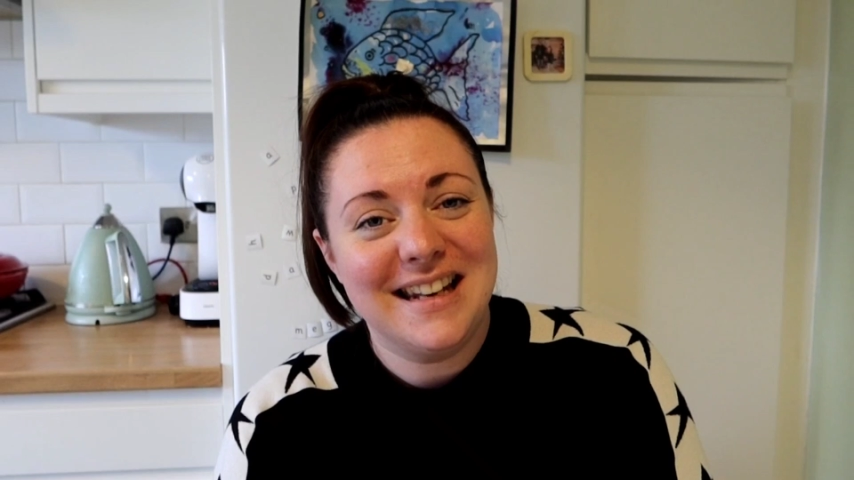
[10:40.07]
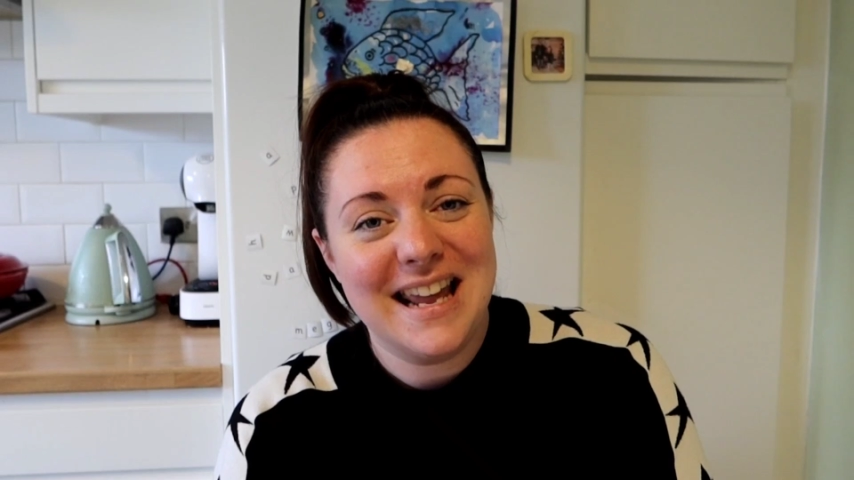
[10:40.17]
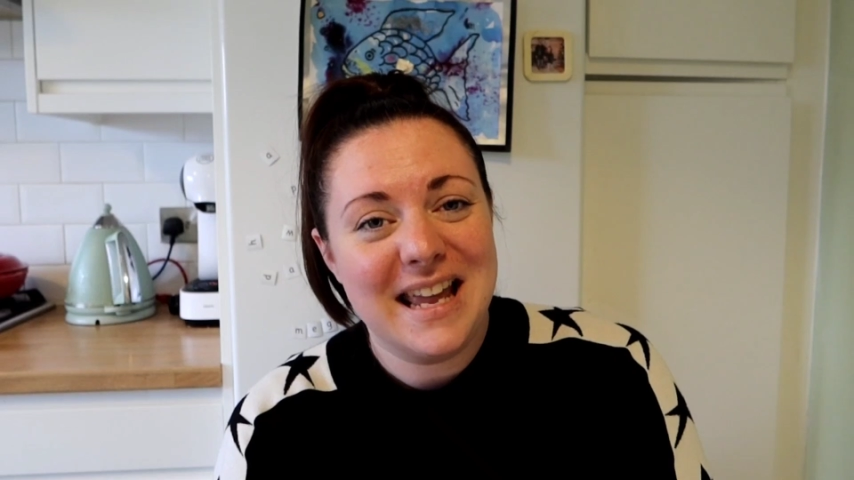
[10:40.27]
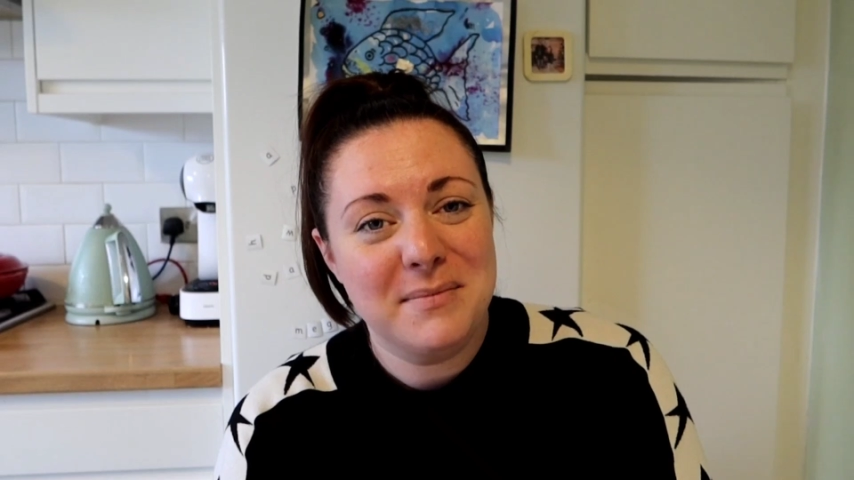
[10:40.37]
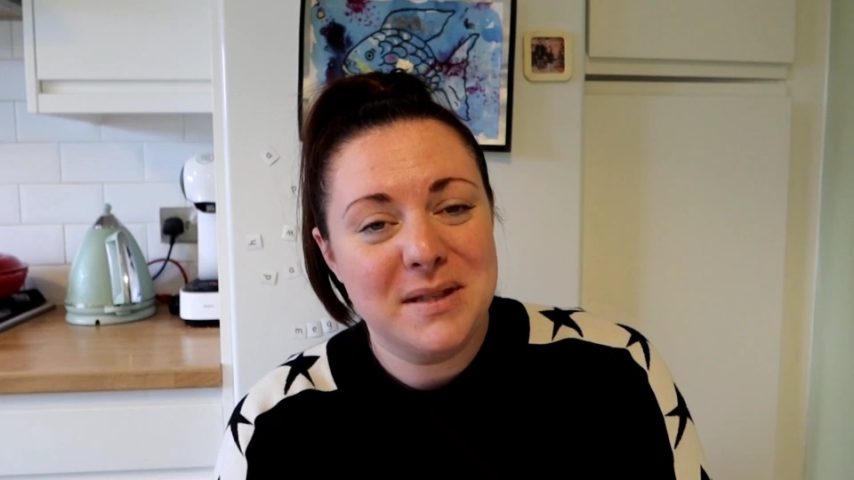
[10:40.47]

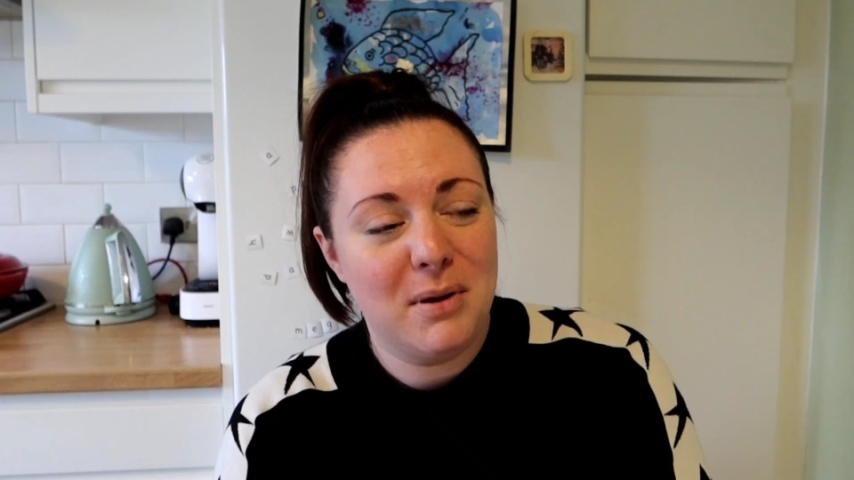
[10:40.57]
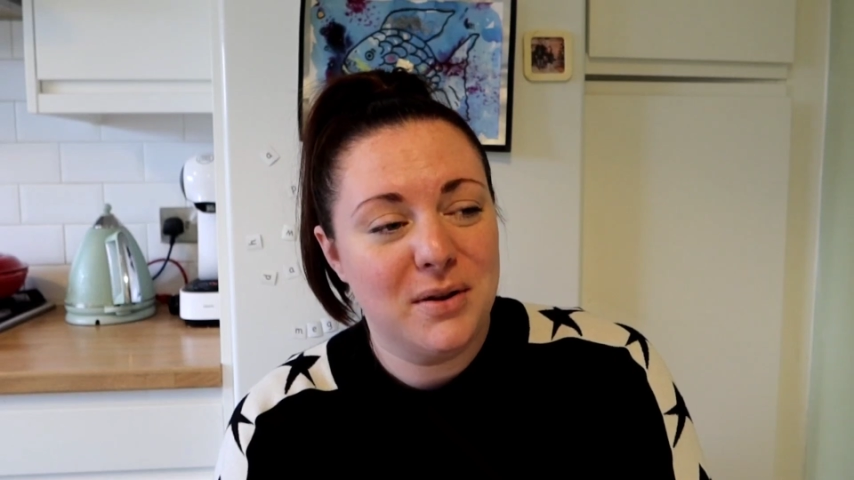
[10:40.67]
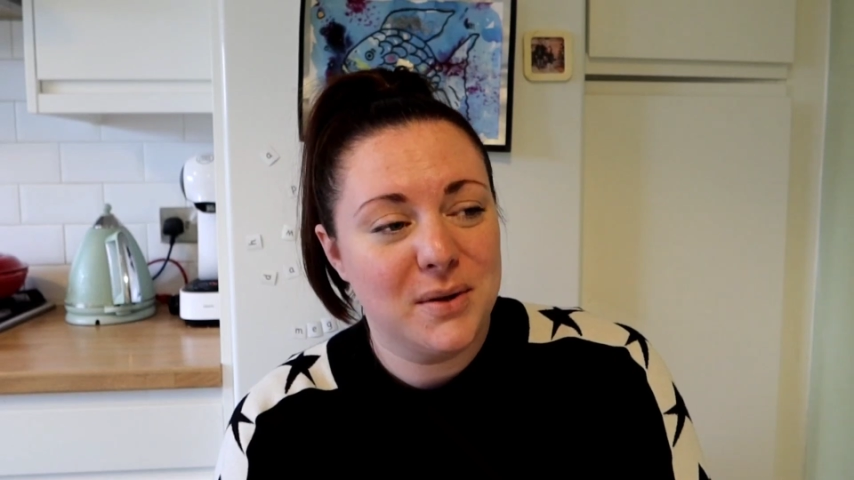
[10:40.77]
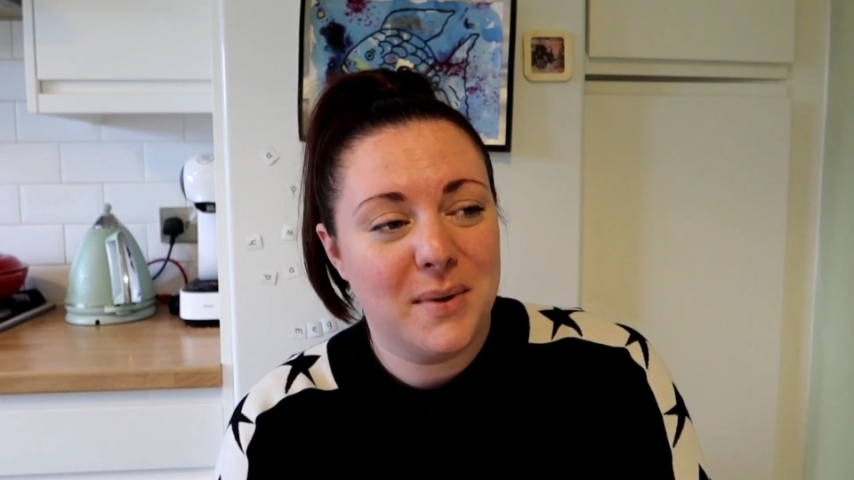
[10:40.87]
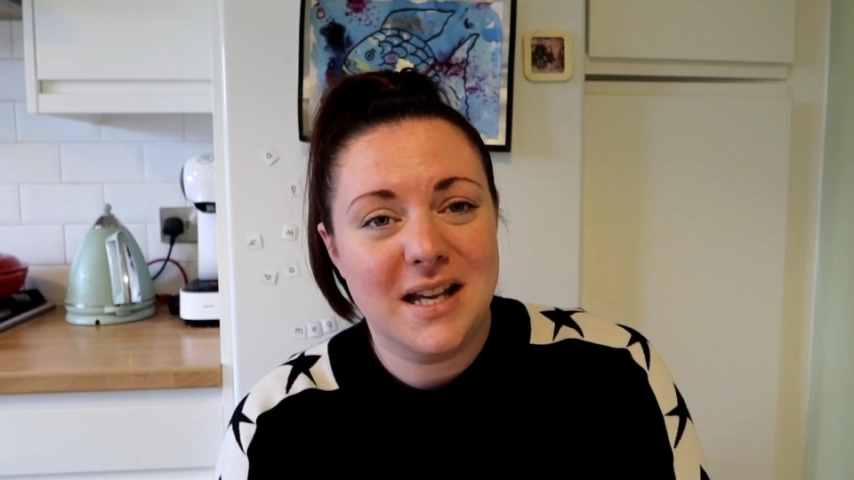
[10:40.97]
like I'm
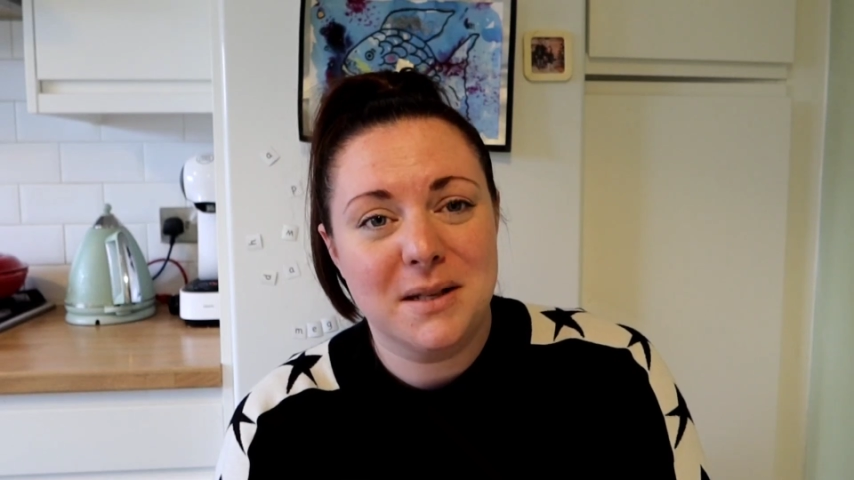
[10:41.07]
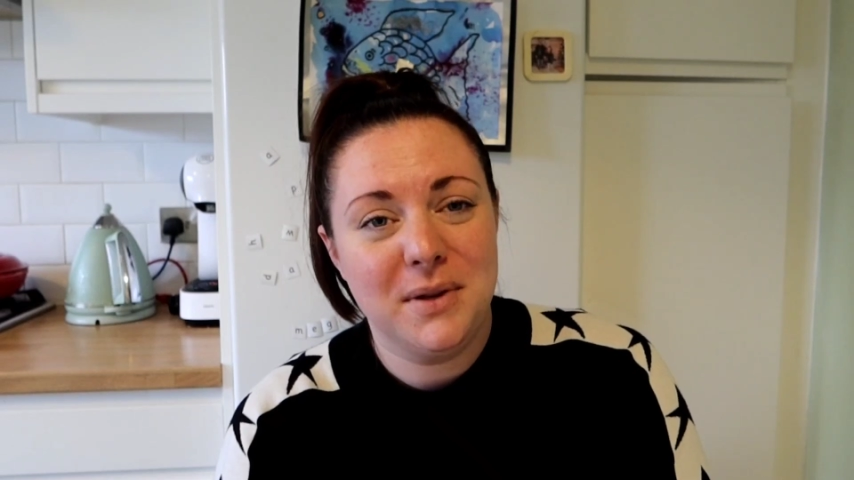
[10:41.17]
supposed to ask,